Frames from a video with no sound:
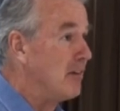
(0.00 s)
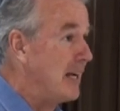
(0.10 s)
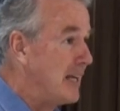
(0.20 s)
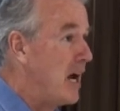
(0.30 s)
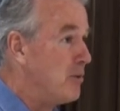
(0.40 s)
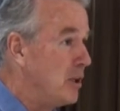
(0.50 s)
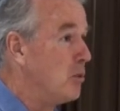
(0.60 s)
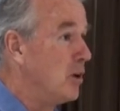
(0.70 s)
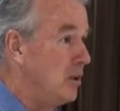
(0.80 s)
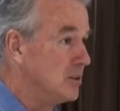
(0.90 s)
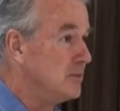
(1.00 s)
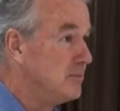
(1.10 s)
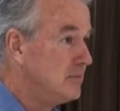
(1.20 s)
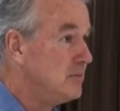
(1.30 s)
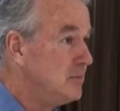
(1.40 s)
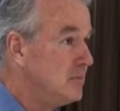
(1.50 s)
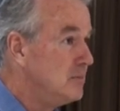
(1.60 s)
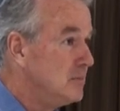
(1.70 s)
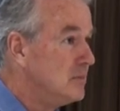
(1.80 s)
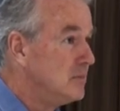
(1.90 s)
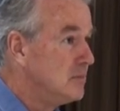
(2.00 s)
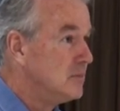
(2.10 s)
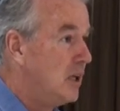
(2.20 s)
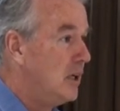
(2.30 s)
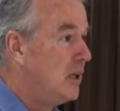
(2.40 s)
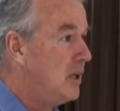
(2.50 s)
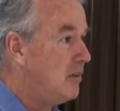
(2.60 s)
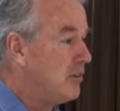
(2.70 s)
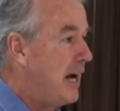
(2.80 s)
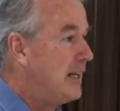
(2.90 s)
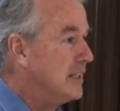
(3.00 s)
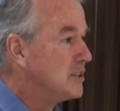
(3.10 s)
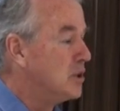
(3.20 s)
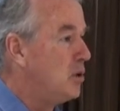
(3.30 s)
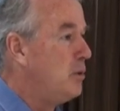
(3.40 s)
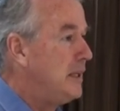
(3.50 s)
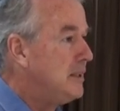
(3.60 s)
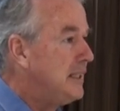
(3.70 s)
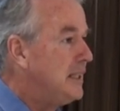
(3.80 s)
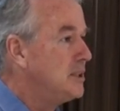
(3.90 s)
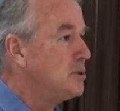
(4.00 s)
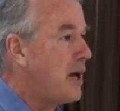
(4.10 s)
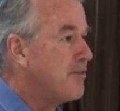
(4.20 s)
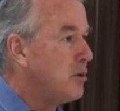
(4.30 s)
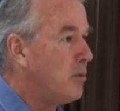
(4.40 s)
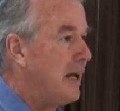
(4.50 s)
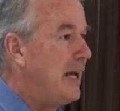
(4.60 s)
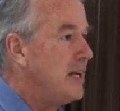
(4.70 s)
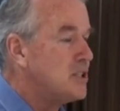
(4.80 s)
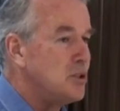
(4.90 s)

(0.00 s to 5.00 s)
right now in the world, uh, right? And so we need to have a way